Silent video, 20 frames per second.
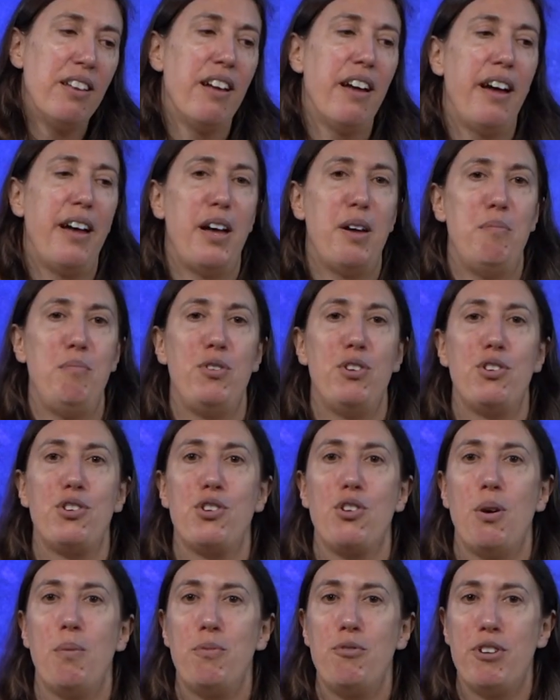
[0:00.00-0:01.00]
to
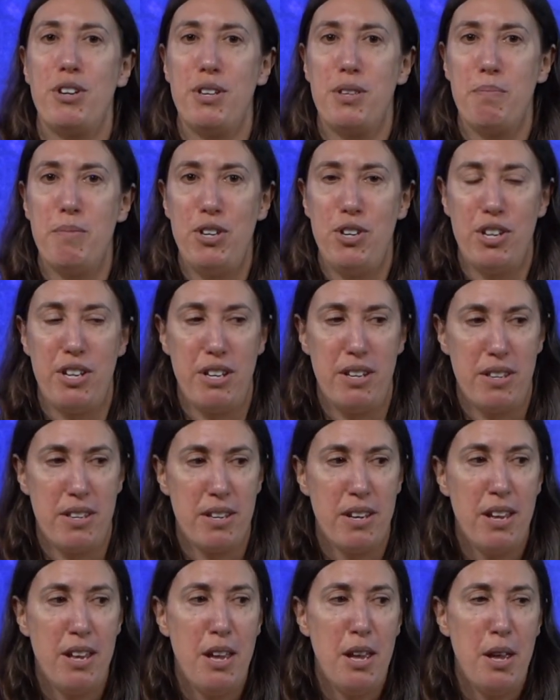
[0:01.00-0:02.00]
stop
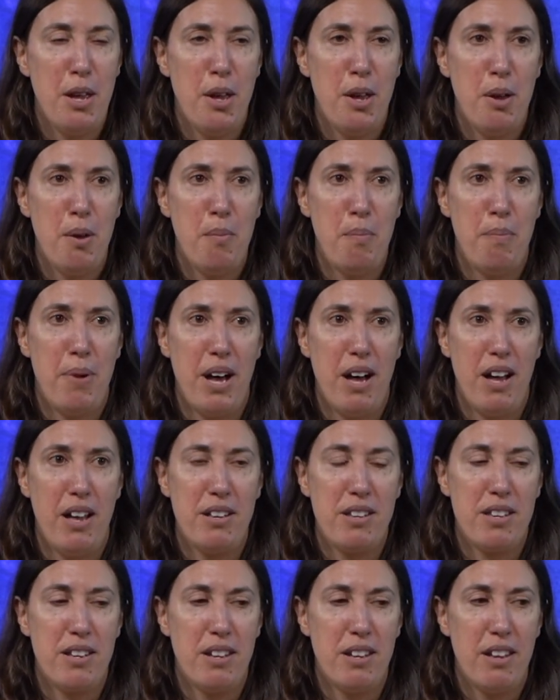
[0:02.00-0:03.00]
transmissions,
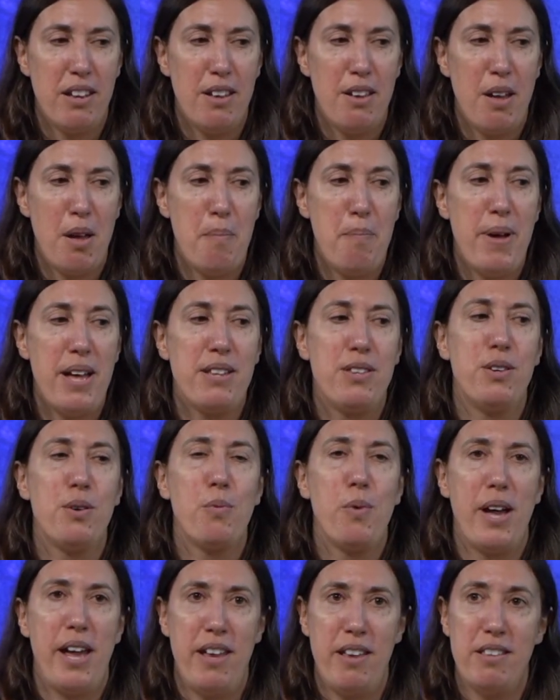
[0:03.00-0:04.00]
but a better
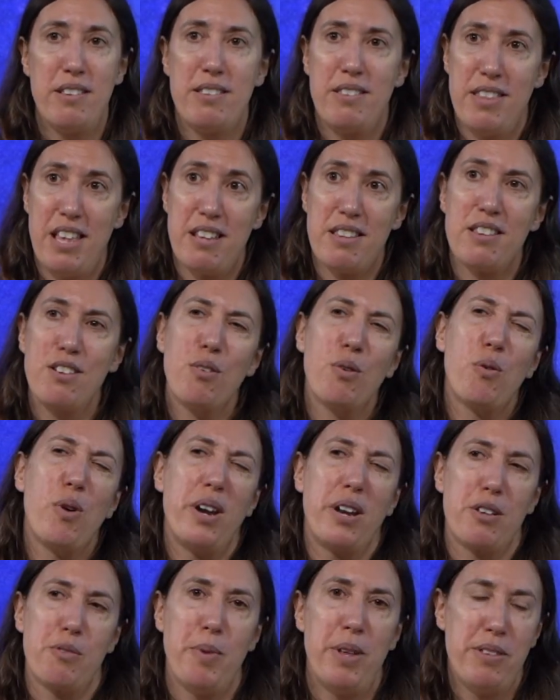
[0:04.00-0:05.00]
way, that's still quite
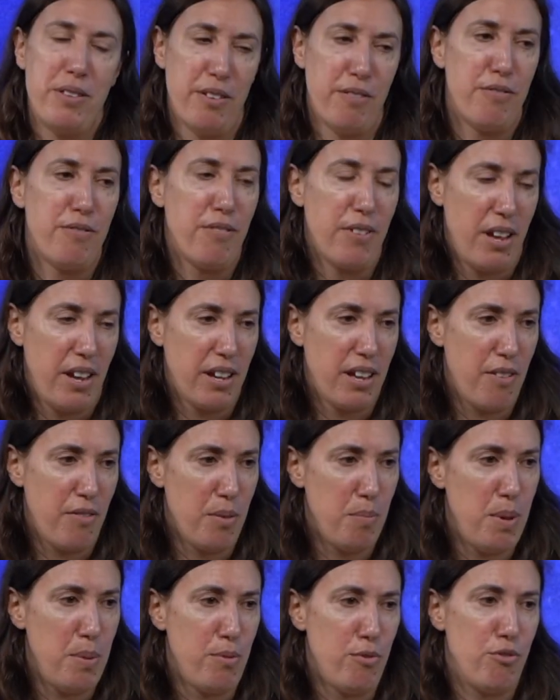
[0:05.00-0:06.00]
expensive,
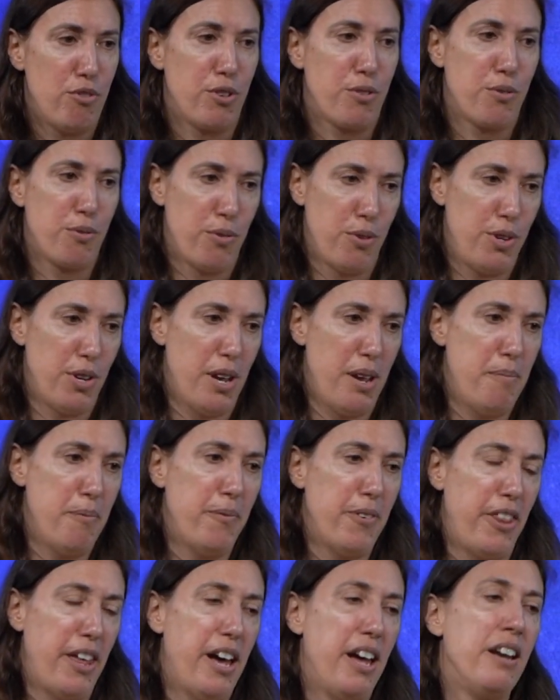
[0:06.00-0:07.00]
giving people drugs all the time
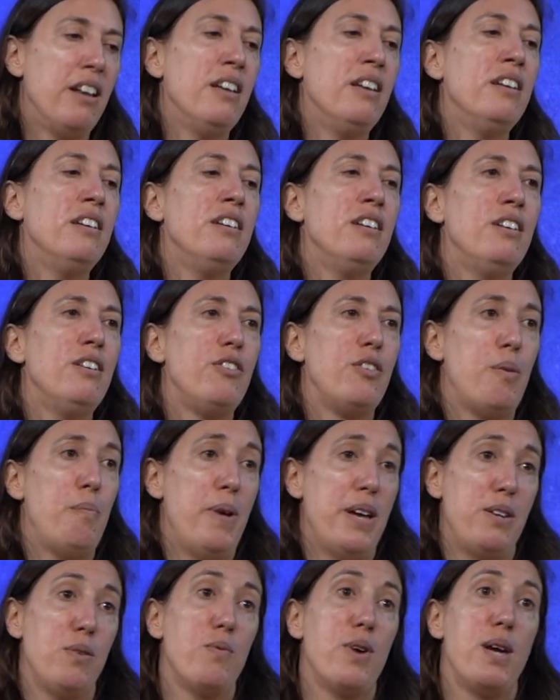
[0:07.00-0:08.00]
for that. So a
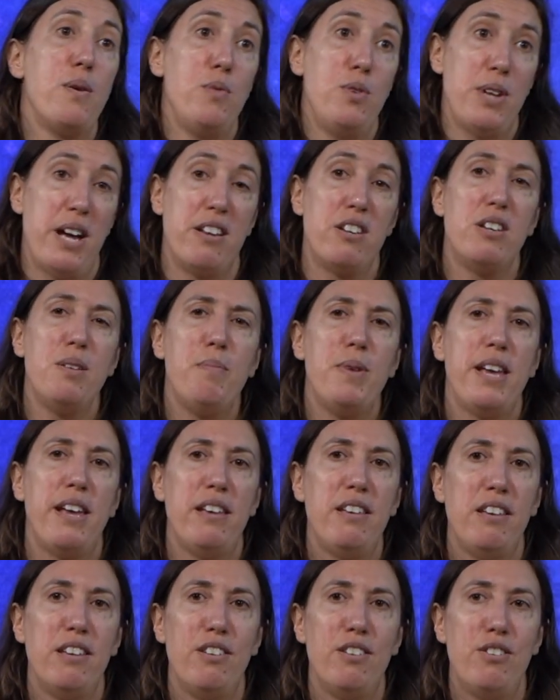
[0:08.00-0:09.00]
better way would actually
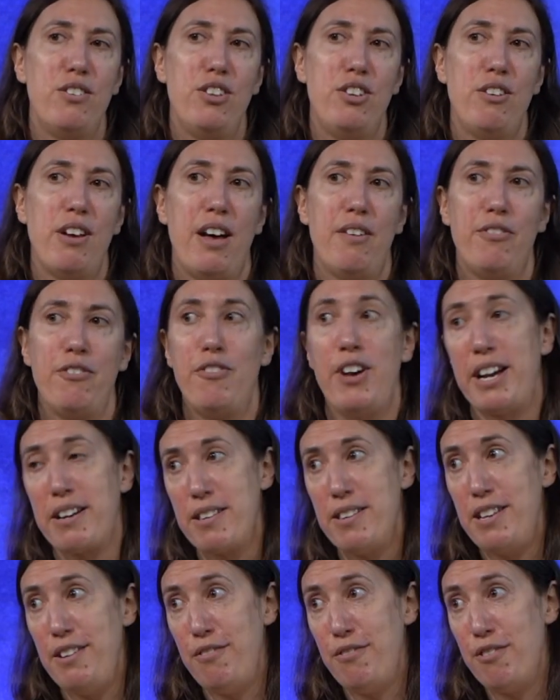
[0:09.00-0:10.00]
be to have a
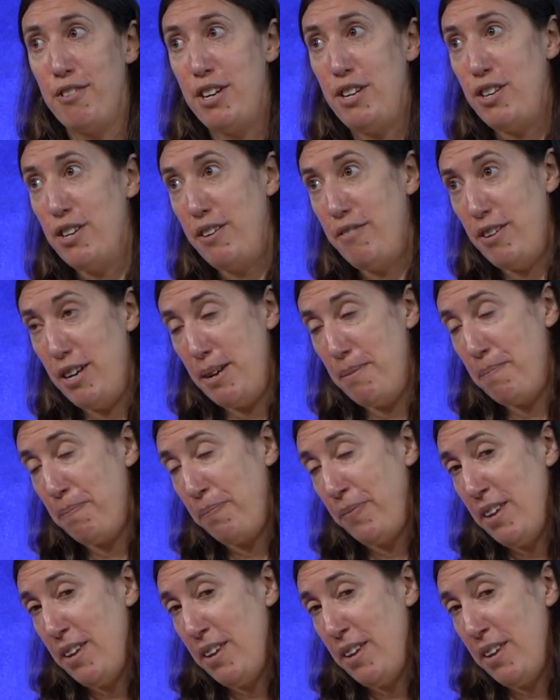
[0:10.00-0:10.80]
vaccine for HIV.